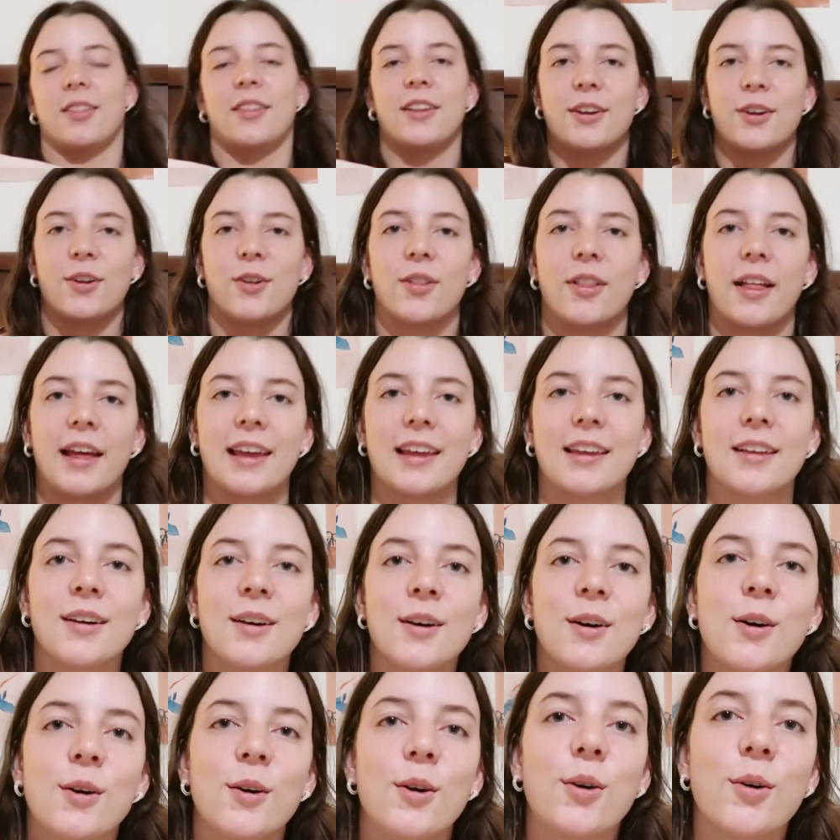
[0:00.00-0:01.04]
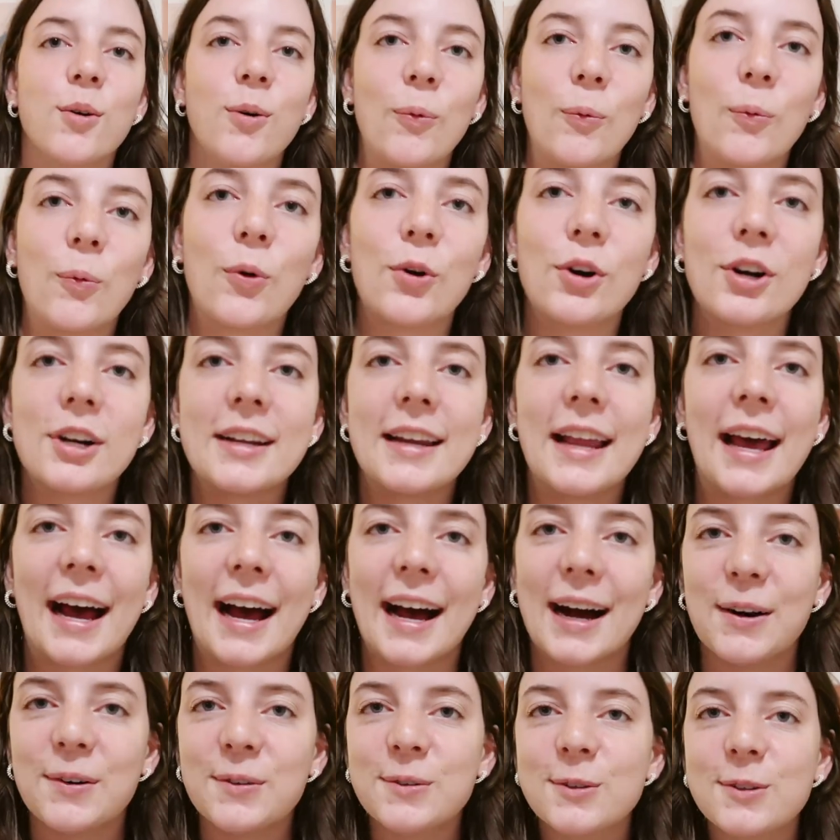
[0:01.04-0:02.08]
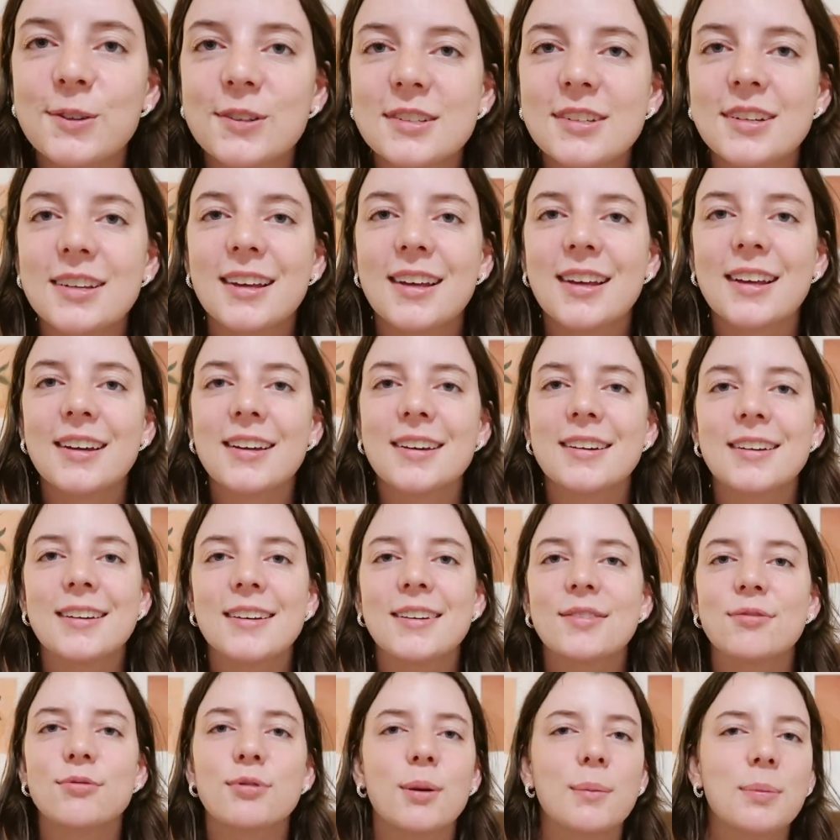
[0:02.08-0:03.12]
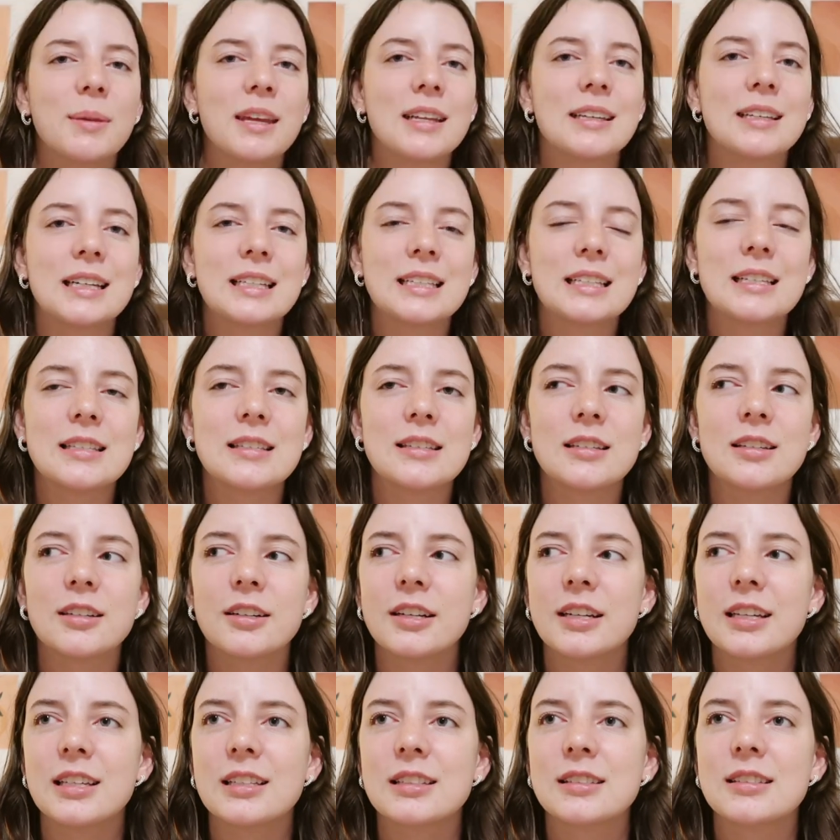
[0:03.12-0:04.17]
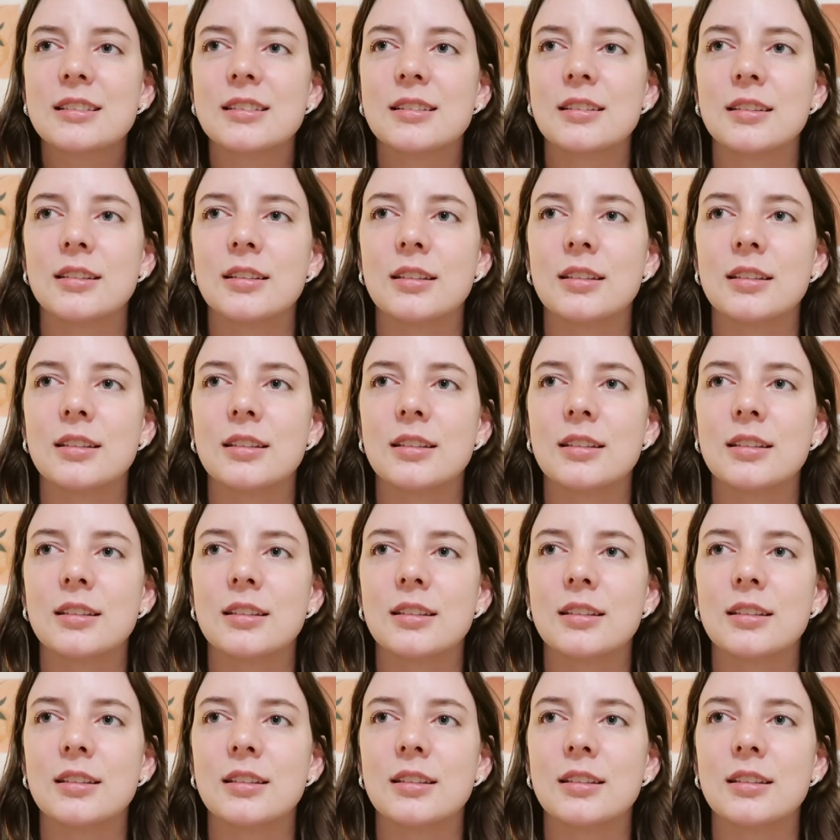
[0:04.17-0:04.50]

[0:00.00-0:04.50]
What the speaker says: little like worn out from the Addicted series.